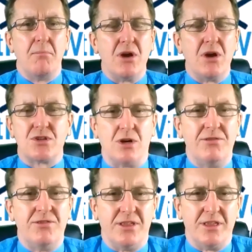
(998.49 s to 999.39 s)
Most
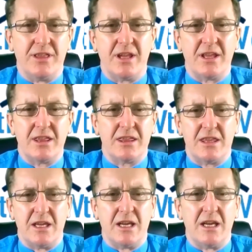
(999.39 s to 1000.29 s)
often
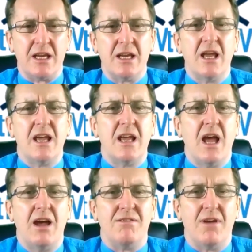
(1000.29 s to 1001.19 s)
the
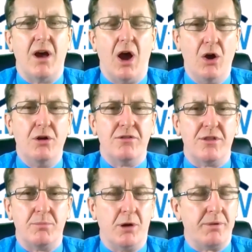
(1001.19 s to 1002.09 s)
owner of
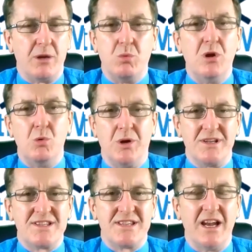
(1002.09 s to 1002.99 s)
the property will want
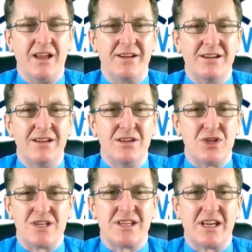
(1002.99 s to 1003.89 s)
to sell it
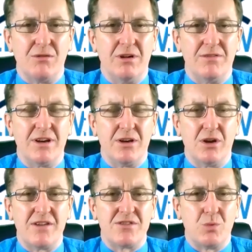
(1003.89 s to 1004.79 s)
just to get rid of it and
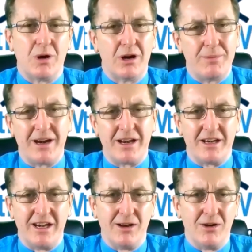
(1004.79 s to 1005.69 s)
not have to worry about it
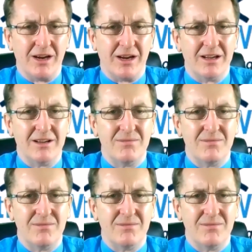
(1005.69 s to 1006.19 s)
any longer.